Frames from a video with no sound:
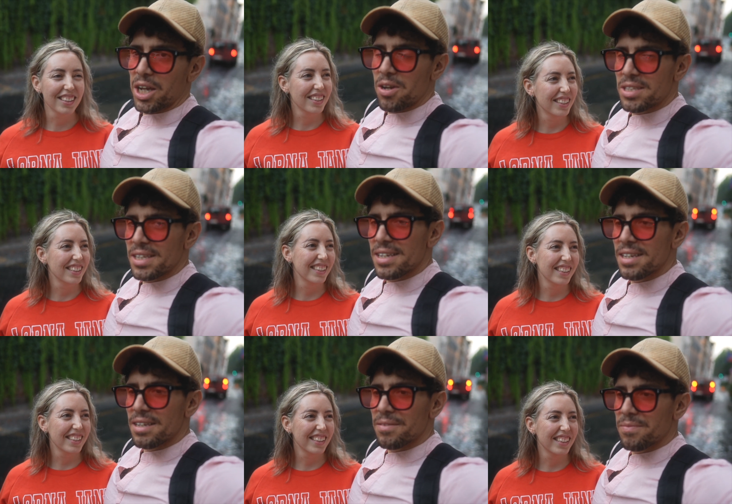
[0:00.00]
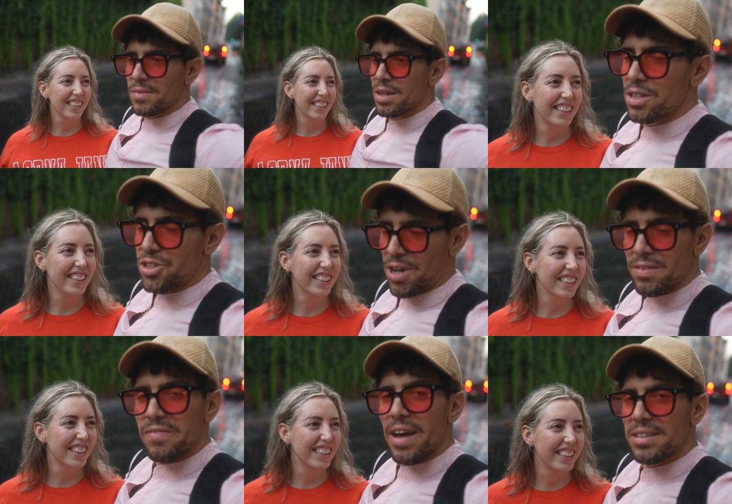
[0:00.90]
Speaker 1: go see
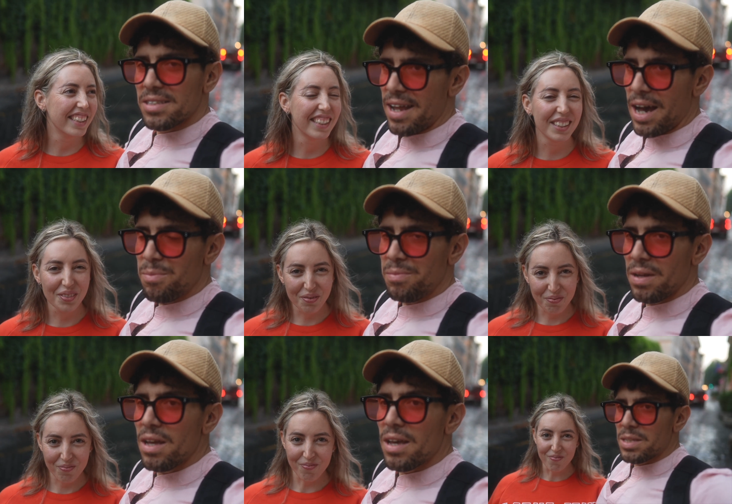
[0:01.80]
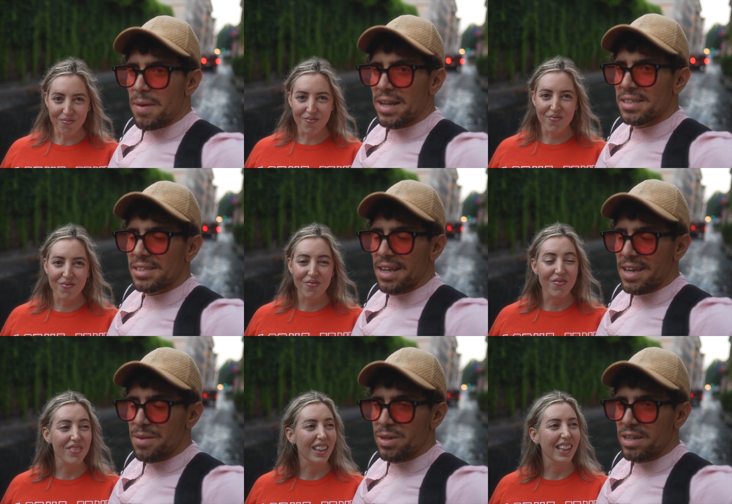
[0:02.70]
Trevi Fountain now. It's about six
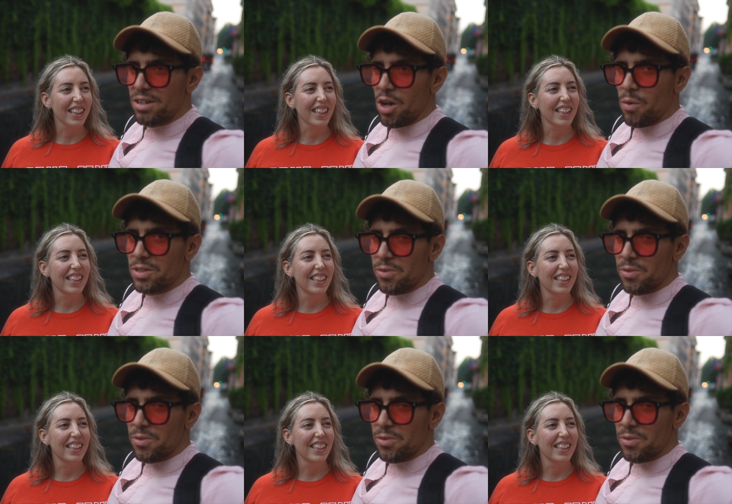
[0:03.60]
A M here, no one's